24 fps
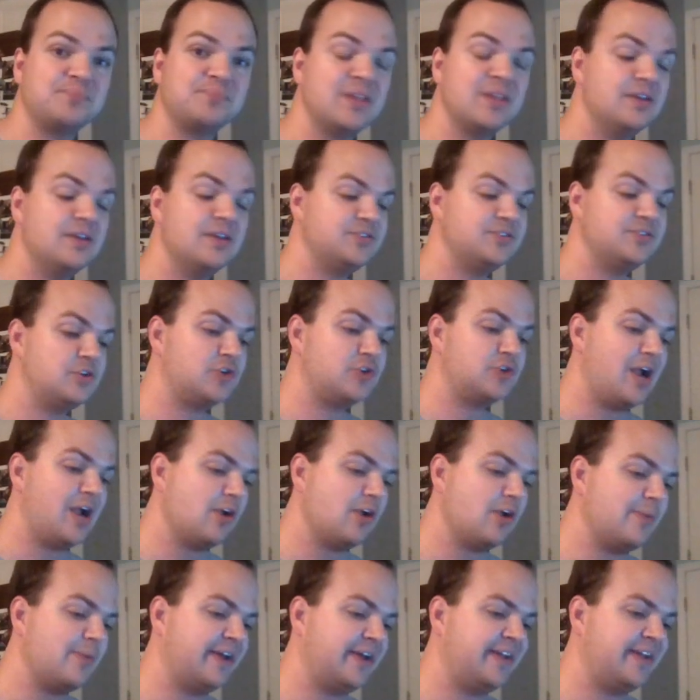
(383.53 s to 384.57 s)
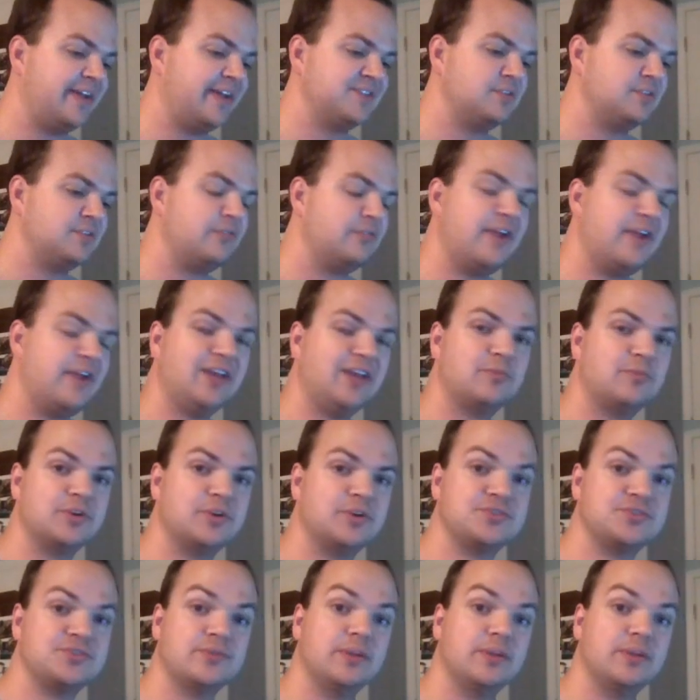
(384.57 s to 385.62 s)
So Dracomon has an effect where
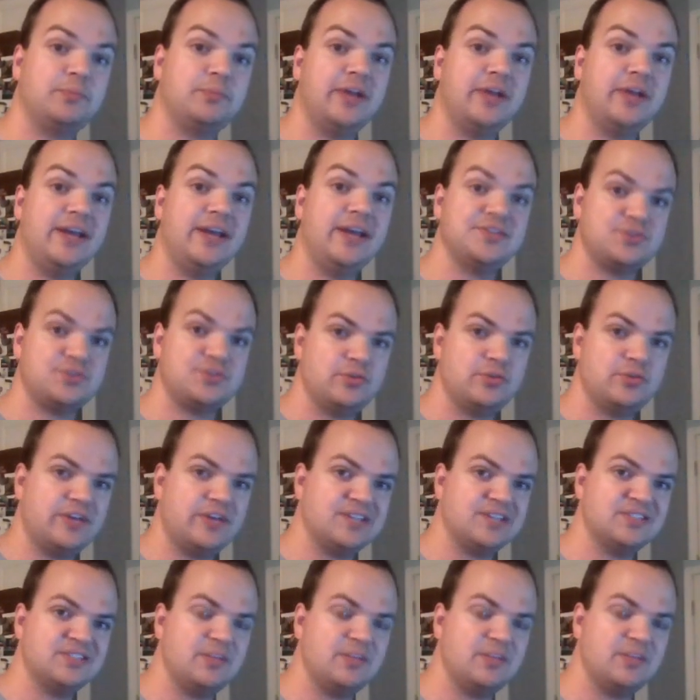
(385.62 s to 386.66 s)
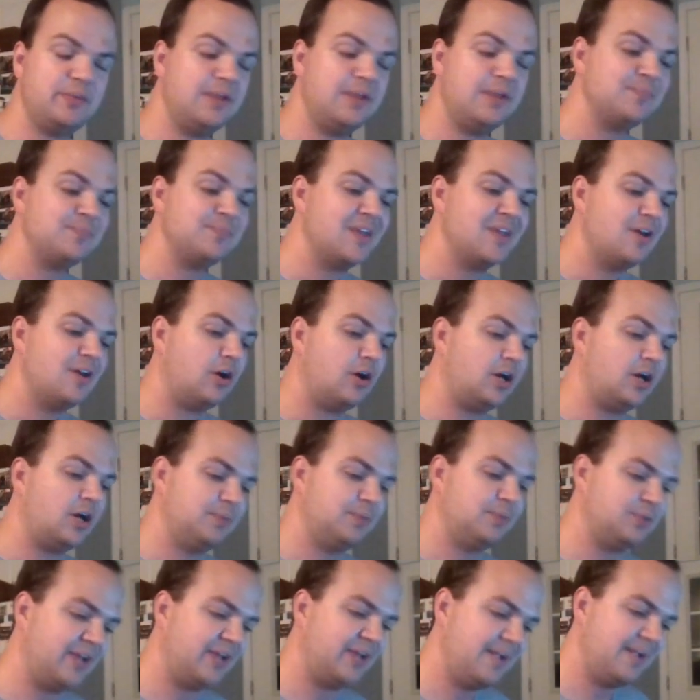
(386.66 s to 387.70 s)
it's 3 to play, it's 2000 DP. On
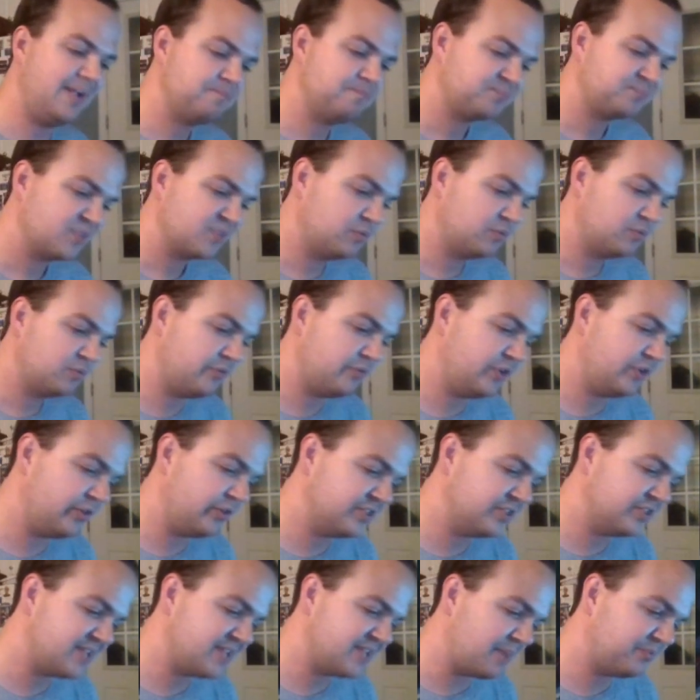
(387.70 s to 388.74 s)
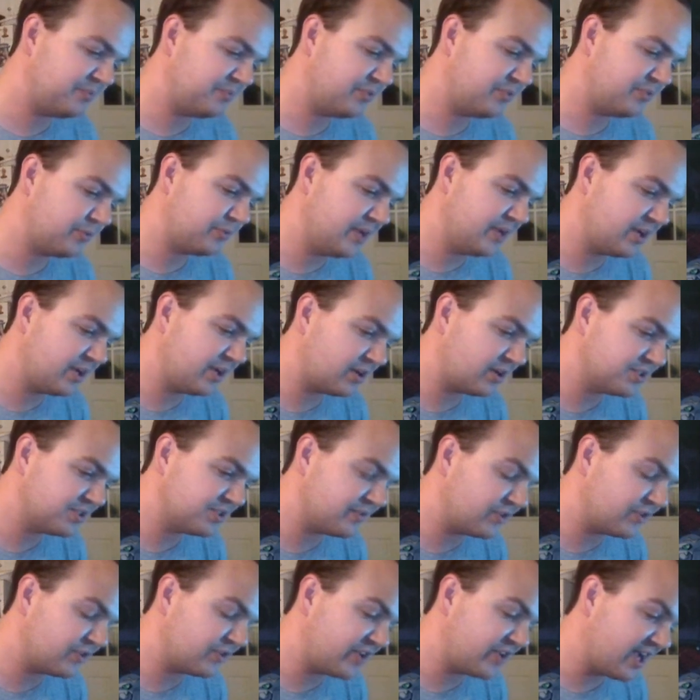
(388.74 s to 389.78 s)
play, reveal the top 3 cards
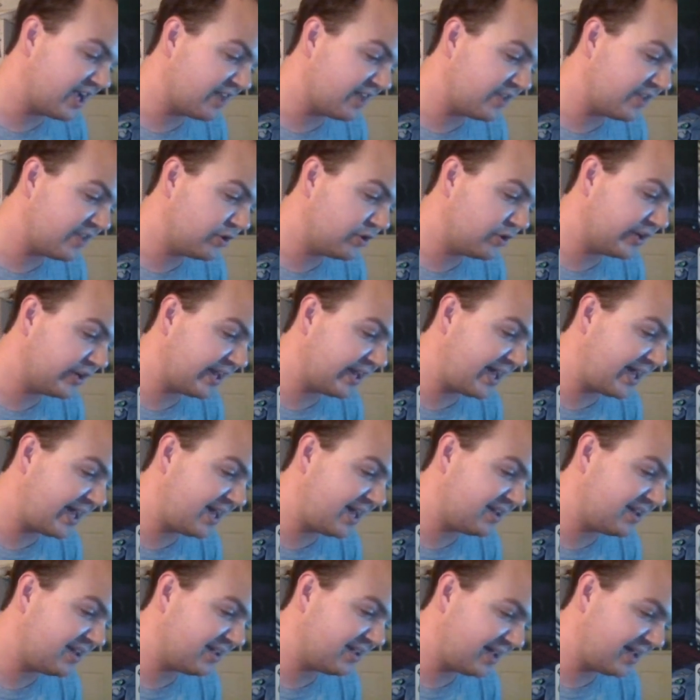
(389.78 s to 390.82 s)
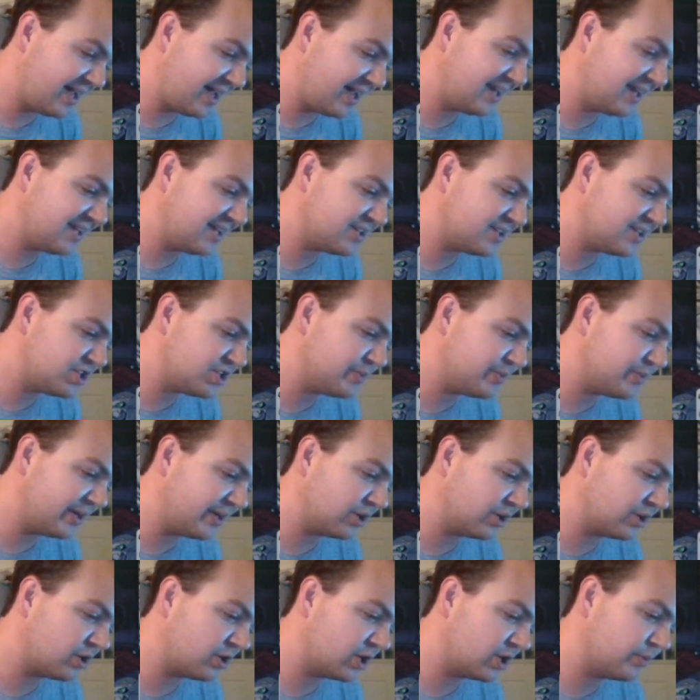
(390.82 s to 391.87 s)
of your deck, and then you can add any
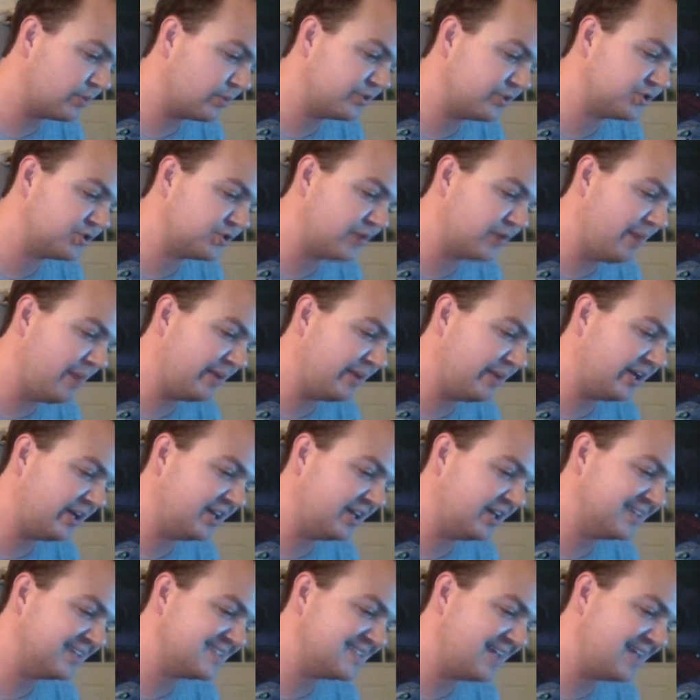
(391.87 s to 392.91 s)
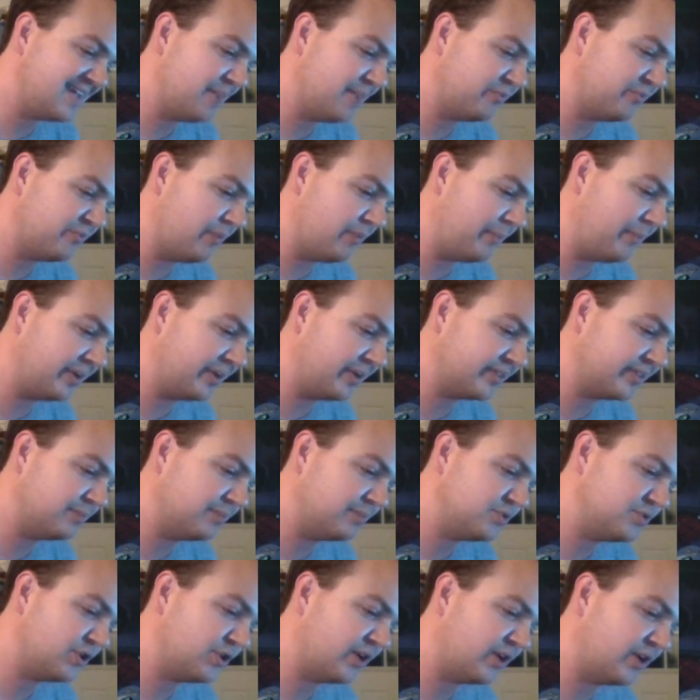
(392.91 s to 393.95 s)
Digimon card with Dramon in its name from among them
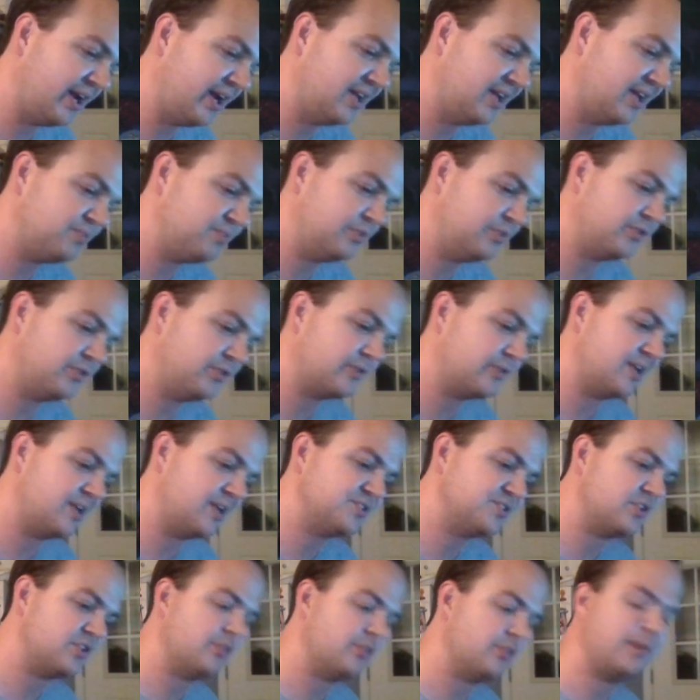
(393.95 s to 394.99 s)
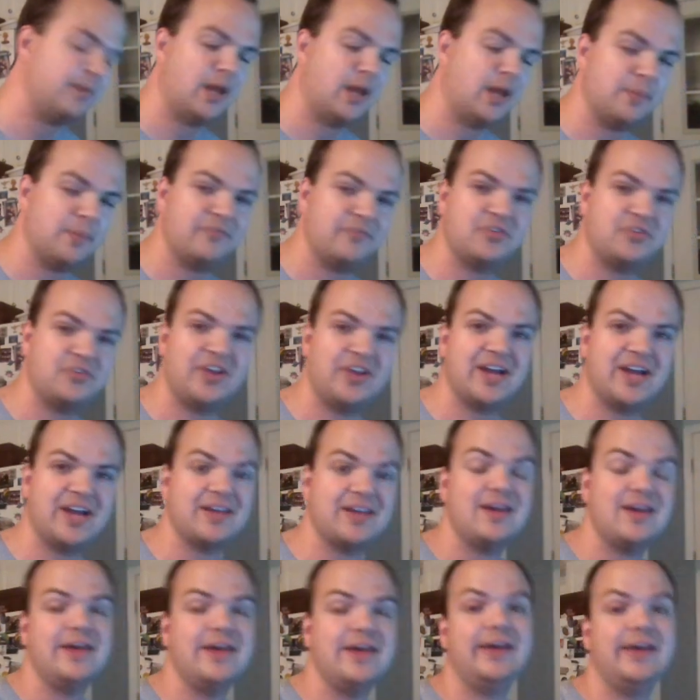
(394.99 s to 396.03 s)
to your hand, put the rest on the bottom of your deck
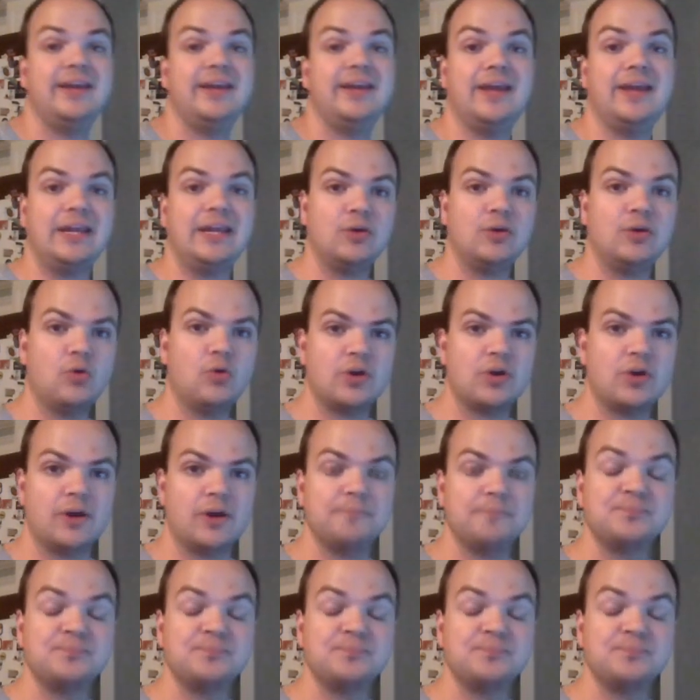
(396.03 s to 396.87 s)
in any order.